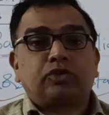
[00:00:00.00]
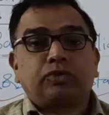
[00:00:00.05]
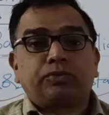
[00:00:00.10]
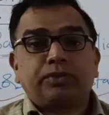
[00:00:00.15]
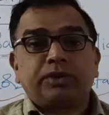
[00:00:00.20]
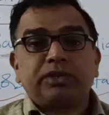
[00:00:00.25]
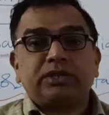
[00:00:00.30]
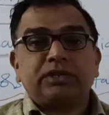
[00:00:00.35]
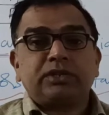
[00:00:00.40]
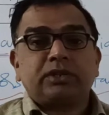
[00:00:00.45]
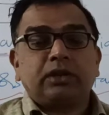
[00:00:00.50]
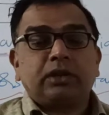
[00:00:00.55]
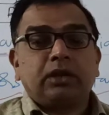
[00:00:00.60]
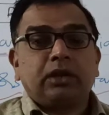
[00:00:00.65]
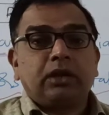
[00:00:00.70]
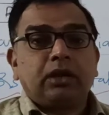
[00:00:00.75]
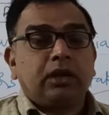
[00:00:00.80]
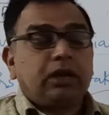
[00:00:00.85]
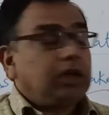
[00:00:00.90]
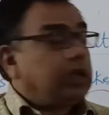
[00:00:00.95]
rupees.
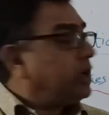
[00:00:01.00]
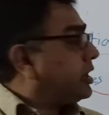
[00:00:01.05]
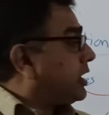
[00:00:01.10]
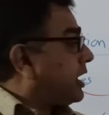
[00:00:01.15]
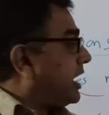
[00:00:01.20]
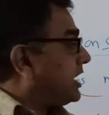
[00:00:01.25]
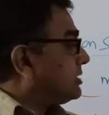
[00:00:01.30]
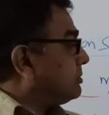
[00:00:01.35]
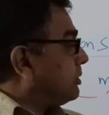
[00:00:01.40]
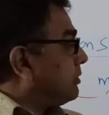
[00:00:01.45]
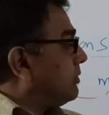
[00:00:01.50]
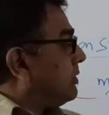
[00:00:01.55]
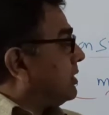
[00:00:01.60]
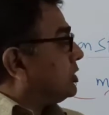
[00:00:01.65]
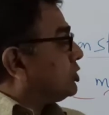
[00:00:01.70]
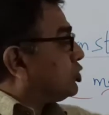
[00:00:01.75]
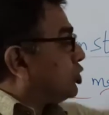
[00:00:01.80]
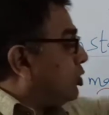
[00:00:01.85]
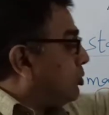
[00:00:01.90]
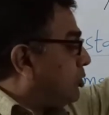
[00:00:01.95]
Cashbook will
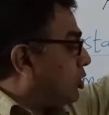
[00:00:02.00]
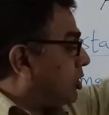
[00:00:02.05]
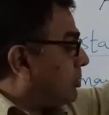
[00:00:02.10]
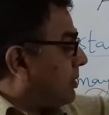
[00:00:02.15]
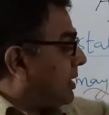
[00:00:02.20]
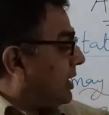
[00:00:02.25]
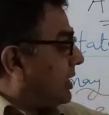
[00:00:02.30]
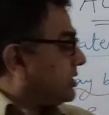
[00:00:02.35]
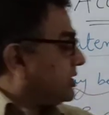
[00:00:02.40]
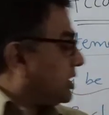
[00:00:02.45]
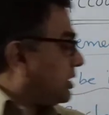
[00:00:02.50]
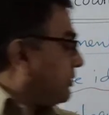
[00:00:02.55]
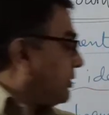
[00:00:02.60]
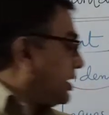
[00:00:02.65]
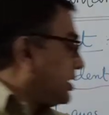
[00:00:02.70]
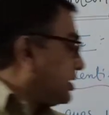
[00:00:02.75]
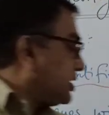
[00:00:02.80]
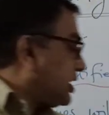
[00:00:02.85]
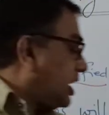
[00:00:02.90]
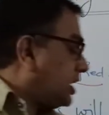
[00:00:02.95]
show more balance and
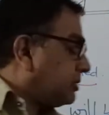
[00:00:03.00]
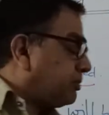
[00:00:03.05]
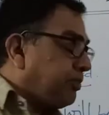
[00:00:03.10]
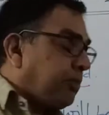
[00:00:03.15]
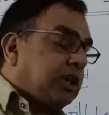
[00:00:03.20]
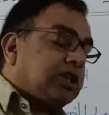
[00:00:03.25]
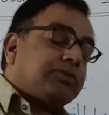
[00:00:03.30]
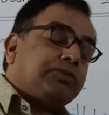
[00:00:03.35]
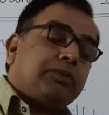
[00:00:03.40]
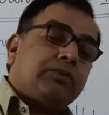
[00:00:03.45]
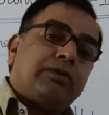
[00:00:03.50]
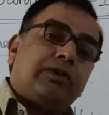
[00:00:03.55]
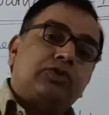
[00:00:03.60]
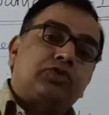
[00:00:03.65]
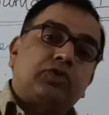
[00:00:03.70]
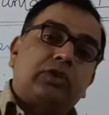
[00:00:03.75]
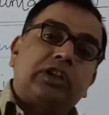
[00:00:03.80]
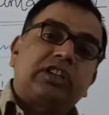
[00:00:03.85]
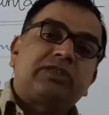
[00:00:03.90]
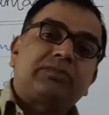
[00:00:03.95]
whereas passbook will
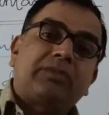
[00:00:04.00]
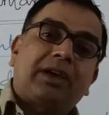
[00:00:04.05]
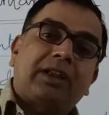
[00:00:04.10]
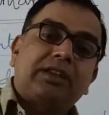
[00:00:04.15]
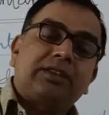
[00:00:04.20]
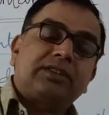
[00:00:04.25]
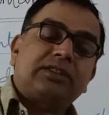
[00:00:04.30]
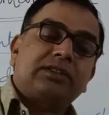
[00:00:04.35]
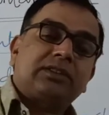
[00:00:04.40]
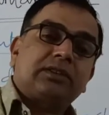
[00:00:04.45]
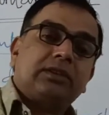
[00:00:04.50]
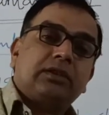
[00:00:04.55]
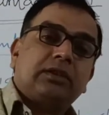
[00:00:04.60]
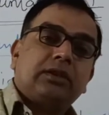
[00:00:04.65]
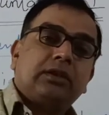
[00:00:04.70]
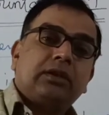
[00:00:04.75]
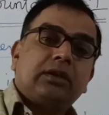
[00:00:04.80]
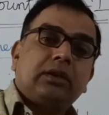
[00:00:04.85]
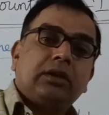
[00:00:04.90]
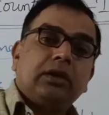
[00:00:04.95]
show less balance.
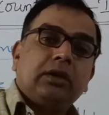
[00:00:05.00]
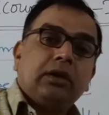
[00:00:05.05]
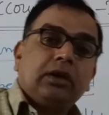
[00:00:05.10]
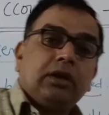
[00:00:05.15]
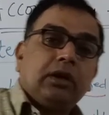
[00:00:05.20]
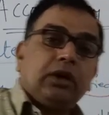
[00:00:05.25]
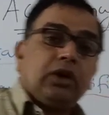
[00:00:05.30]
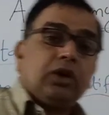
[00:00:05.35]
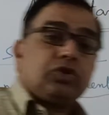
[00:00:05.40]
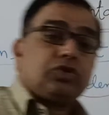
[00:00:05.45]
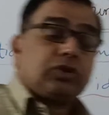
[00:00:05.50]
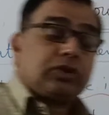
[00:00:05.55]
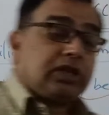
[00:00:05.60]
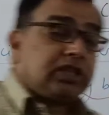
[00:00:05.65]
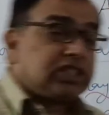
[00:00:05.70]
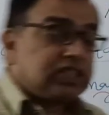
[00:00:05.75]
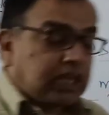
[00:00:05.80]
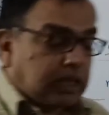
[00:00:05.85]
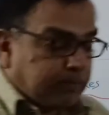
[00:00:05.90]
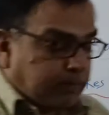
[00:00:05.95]
So
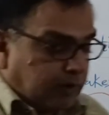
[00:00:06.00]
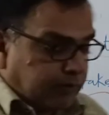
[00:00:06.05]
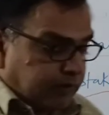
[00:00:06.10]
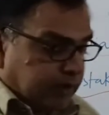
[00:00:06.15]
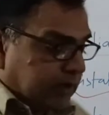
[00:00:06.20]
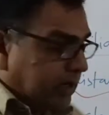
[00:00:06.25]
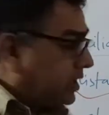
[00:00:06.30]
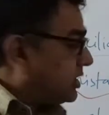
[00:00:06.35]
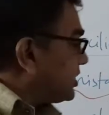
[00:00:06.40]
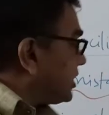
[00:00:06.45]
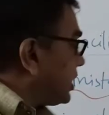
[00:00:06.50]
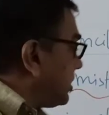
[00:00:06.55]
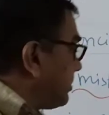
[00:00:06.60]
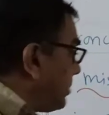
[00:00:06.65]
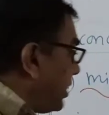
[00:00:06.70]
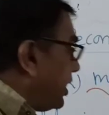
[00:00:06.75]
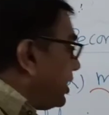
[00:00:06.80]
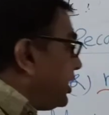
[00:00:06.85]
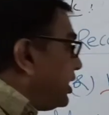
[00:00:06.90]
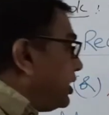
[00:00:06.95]
this type of errors can
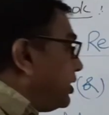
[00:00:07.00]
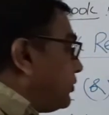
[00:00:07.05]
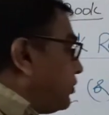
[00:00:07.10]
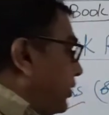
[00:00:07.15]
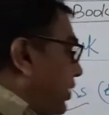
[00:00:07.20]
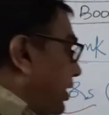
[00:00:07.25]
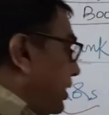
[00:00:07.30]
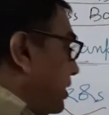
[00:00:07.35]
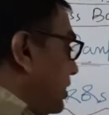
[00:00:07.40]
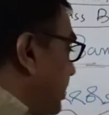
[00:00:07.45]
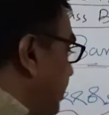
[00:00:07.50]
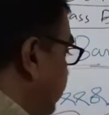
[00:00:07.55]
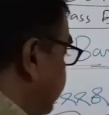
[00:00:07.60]
be identified.